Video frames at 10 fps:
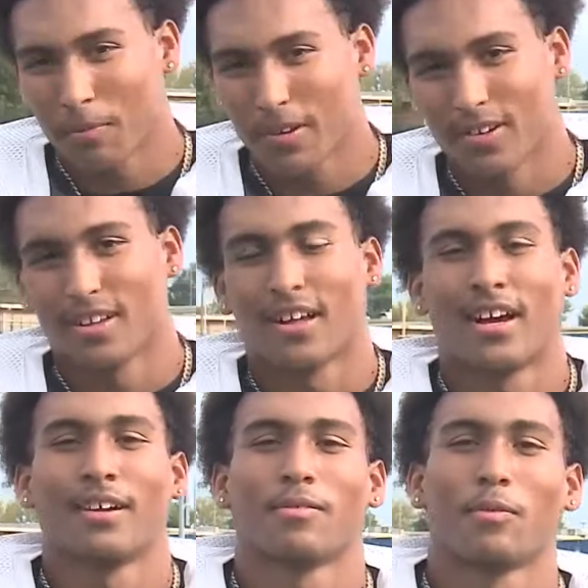helping a
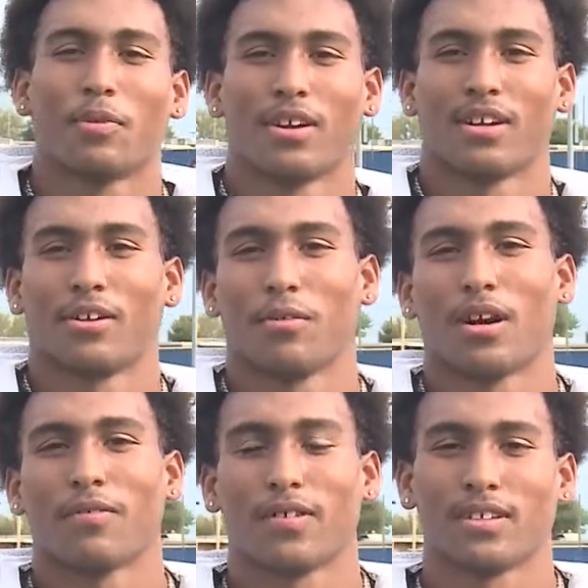lot. We put in a new
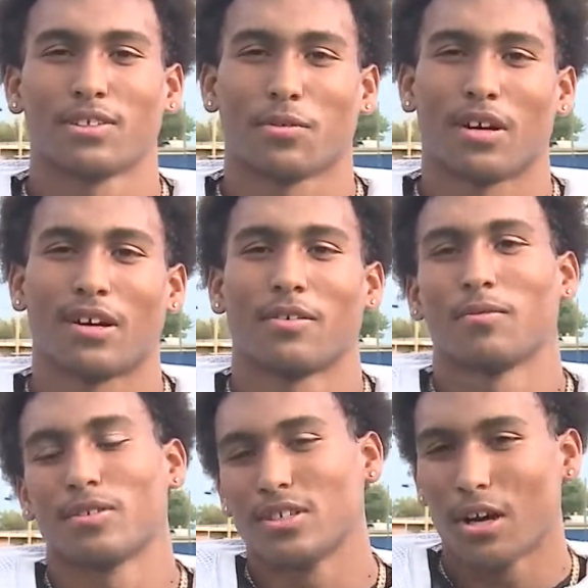offense where I
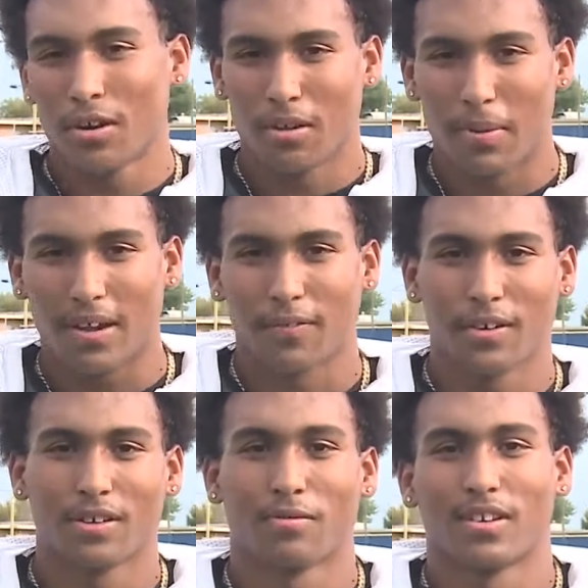would go in the
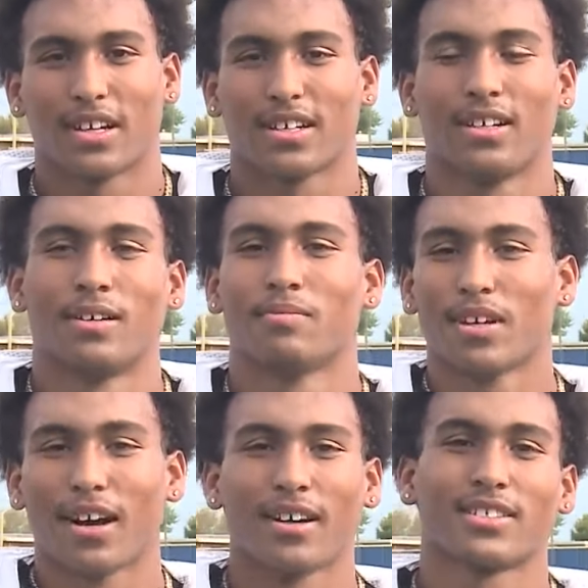backfield and run like a
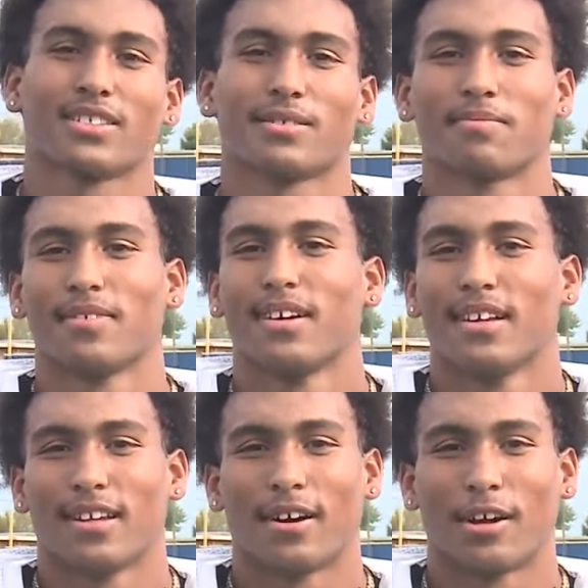toss.
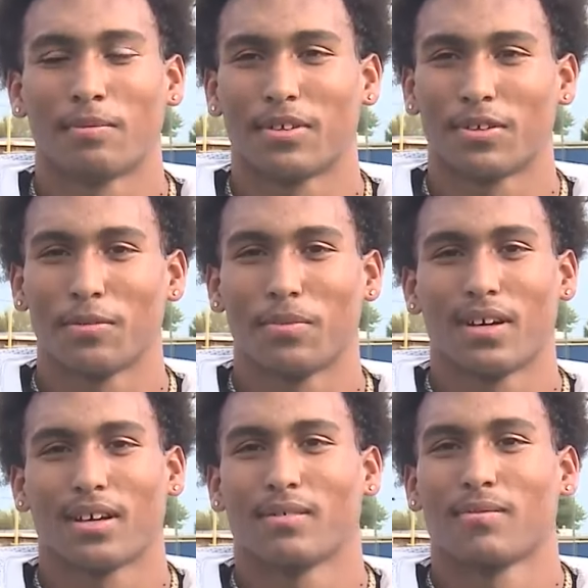That would help too,
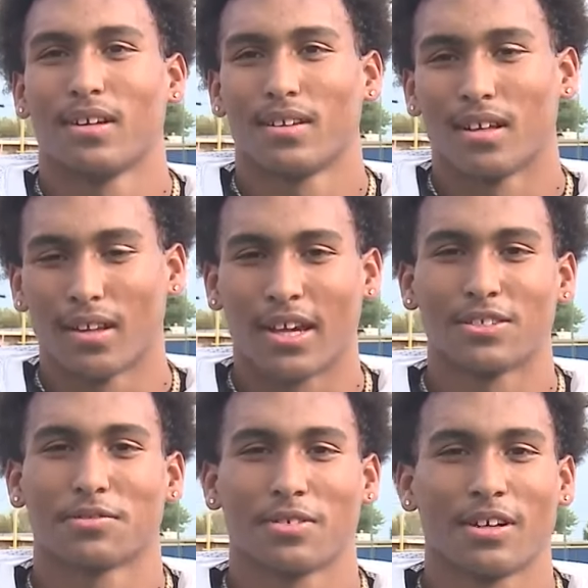but the
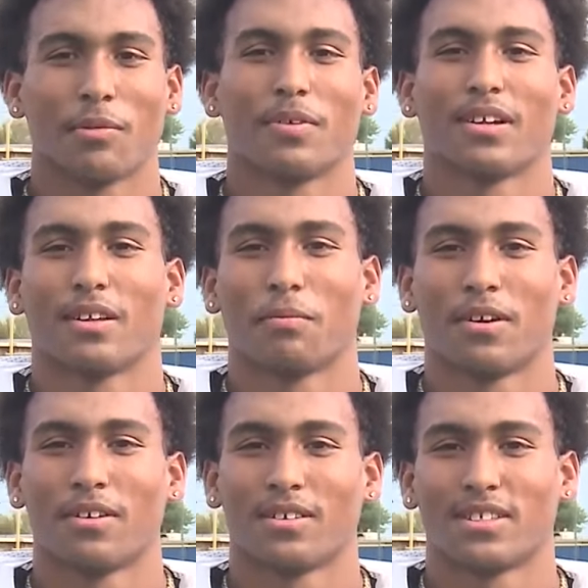lanes are really open in the
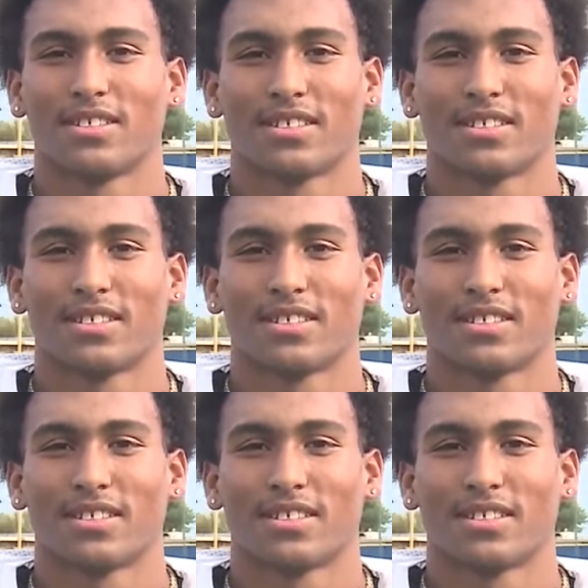middle, and it